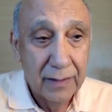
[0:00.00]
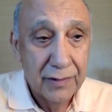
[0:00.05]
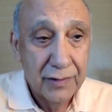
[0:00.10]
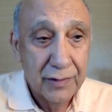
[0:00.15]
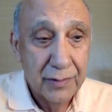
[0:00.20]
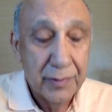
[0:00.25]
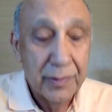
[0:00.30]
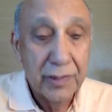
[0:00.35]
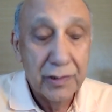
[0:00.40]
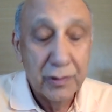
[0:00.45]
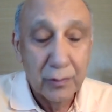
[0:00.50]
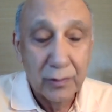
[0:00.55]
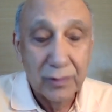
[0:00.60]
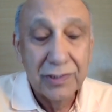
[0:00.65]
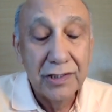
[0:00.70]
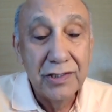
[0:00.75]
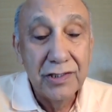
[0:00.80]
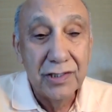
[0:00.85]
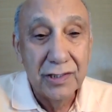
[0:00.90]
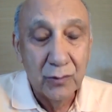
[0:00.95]
spiritual
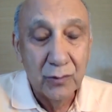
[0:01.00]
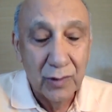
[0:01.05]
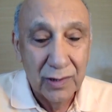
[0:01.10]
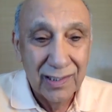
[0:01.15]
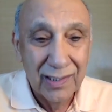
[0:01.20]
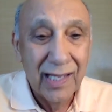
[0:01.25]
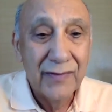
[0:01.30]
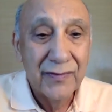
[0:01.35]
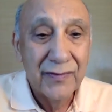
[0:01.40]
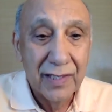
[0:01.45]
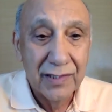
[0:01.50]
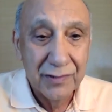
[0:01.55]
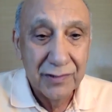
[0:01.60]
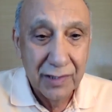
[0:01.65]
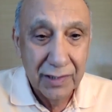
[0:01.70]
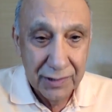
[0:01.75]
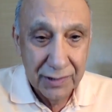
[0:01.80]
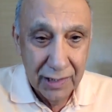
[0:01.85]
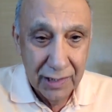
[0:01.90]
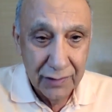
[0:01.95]
teaching were not that
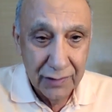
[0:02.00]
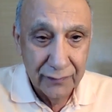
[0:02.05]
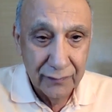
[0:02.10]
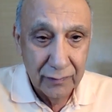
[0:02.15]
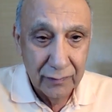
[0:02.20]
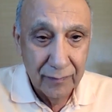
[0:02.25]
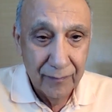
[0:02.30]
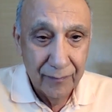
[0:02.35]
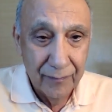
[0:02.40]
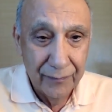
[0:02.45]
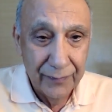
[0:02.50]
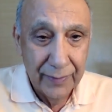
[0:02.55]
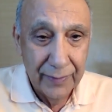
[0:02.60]
successful.